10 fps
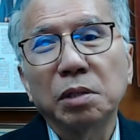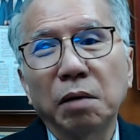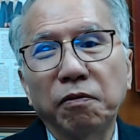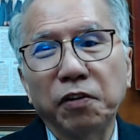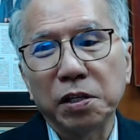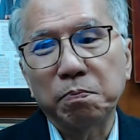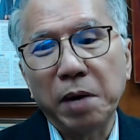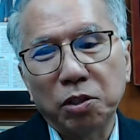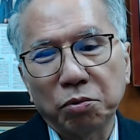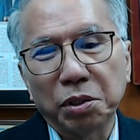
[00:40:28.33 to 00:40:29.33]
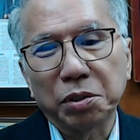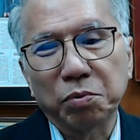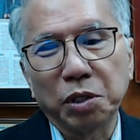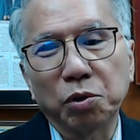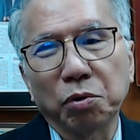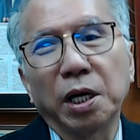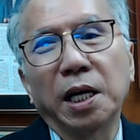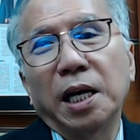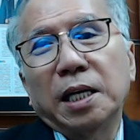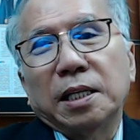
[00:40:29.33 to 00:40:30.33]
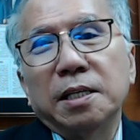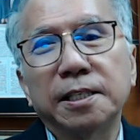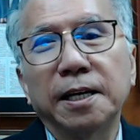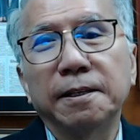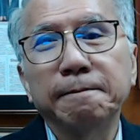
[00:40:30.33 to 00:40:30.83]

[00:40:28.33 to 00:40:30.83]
The first batch was we took at 18 cents.